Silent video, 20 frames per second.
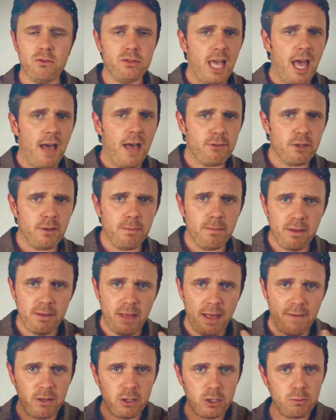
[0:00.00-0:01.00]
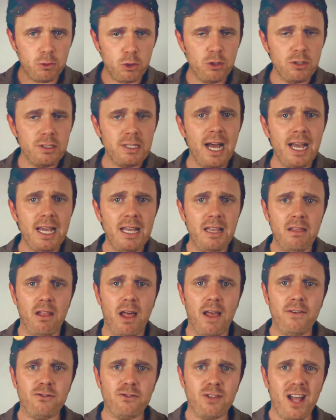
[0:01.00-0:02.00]
just have them having some good diet and
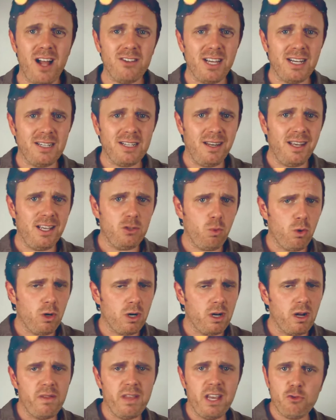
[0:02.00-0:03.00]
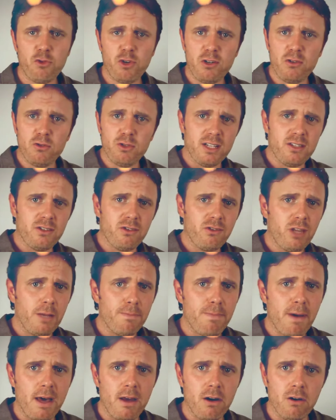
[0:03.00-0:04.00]
lifestyle techniques, work on the adrenals, get
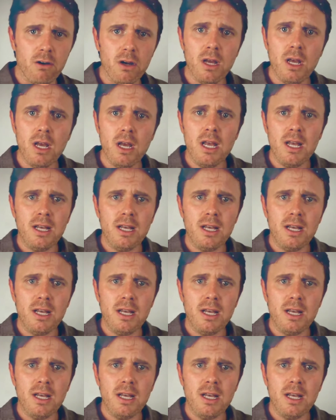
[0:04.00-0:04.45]
sleep better,